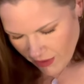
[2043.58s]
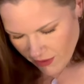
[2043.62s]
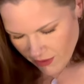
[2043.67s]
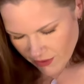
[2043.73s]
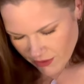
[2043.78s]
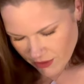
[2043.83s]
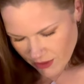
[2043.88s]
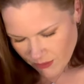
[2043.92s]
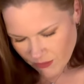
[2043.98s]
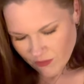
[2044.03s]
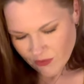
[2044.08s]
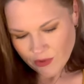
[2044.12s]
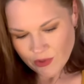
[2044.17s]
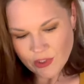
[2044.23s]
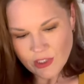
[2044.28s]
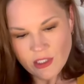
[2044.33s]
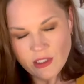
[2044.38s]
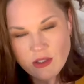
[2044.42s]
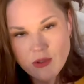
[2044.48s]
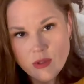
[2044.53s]
Some of you
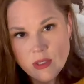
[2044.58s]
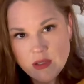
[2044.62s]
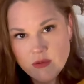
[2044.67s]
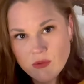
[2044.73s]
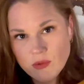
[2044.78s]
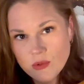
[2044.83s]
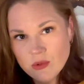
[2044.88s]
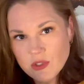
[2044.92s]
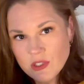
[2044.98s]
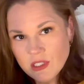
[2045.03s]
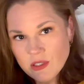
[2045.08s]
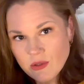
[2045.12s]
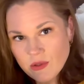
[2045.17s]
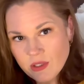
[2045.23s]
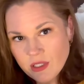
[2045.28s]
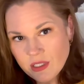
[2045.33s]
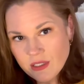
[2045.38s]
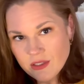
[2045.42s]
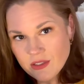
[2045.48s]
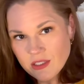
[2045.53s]
say you have roots and or
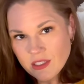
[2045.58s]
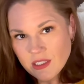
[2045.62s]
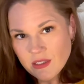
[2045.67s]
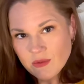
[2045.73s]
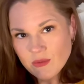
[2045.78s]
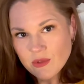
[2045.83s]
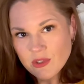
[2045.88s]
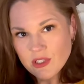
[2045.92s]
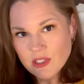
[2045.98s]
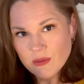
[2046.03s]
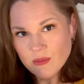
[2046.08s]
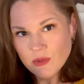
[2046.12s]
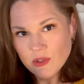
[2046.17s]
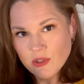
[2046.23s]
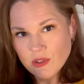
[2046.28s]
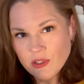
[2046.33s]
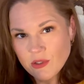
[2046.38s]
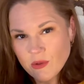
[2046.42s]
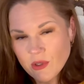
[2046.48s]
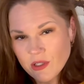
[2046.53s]
legacy with
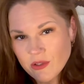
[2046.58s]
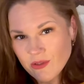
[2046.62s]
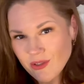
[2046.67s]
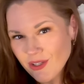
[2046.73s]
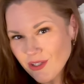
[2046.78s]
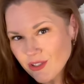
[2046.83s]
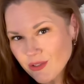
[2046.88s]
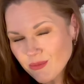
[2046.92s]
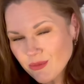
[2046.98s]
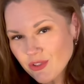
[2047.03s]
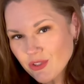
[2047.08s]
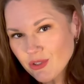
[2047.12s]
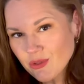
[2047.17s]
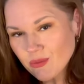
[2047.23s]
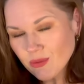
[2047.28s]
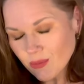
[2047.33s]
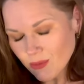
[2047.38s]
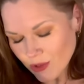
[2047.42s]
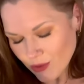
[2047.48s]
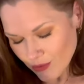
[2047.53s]
someone. You either are the mature
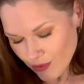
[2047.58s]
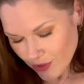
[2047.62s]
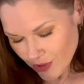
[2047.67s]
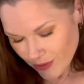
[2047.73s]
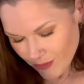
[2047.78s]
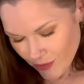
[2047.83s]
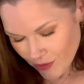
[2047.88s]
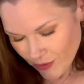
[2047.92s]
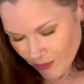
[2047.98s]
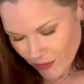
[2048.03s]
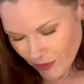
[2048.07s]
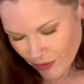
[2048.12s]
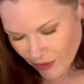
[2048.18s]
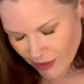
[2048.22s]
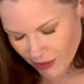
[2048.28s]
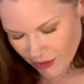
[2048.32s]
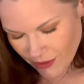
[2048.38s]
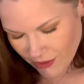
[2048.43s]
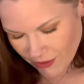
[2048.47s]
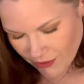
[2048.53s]
woman or someone whom you're
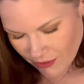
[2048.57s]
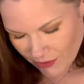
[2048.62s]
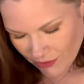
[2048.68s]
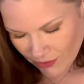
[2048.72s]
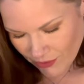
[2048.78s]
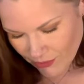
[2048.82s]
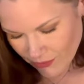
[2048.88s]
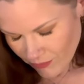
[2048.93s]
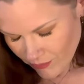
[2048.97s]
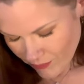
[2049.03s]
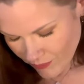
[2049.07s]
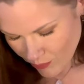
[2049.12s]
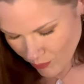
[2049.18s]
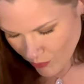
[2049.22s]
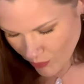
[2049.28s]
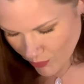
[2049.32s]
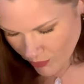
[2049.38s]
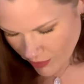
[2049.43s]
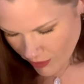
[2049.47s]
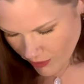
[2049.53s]
connected to.
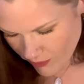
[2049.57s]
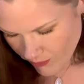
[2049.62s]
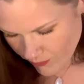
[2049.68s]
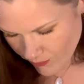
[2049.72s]
Okay.